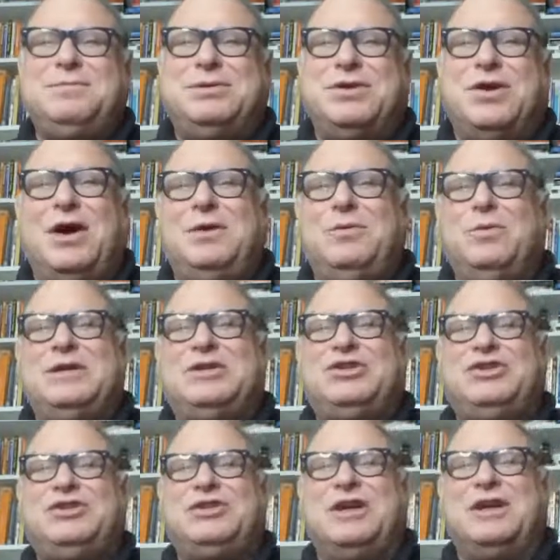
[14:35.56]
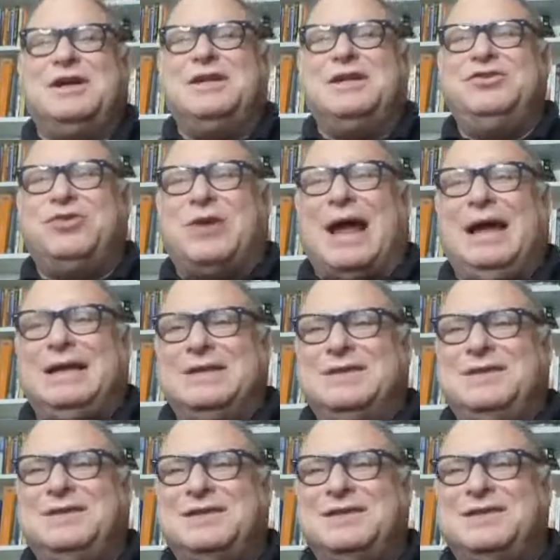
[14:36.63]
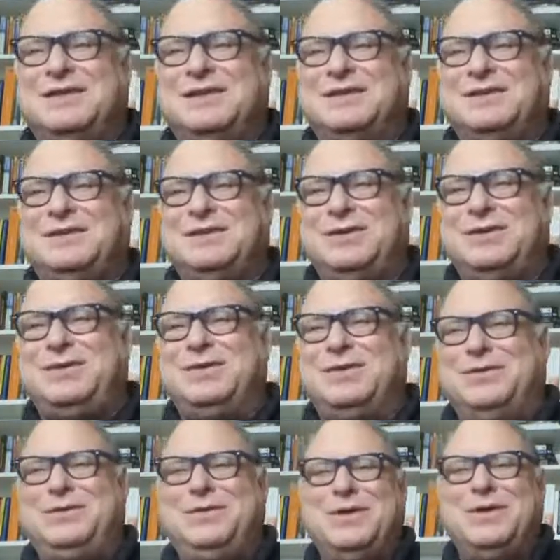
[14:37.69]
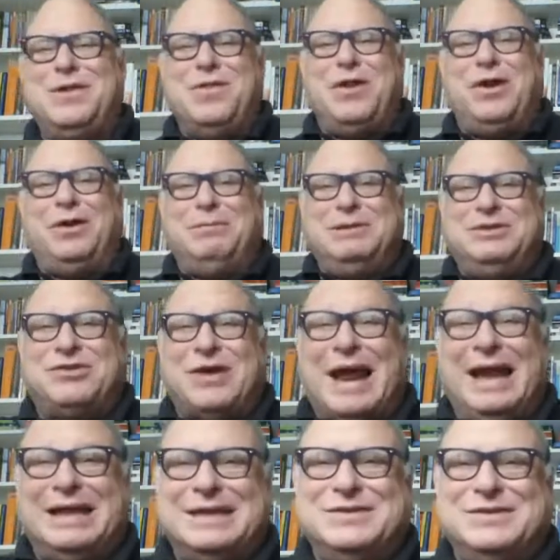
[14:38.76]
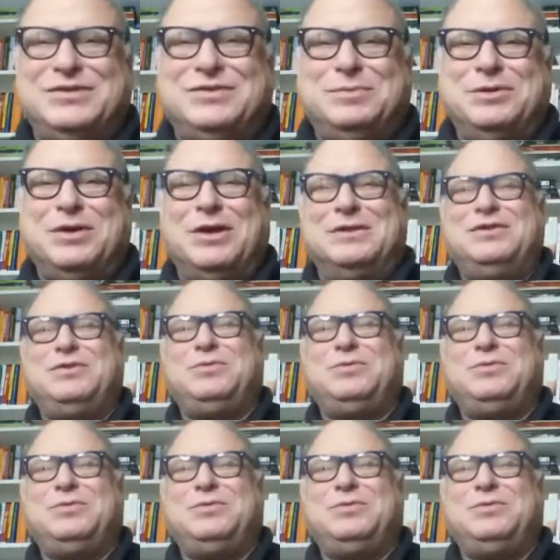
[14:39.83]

beyond which dragons exist. There be dragons beyond these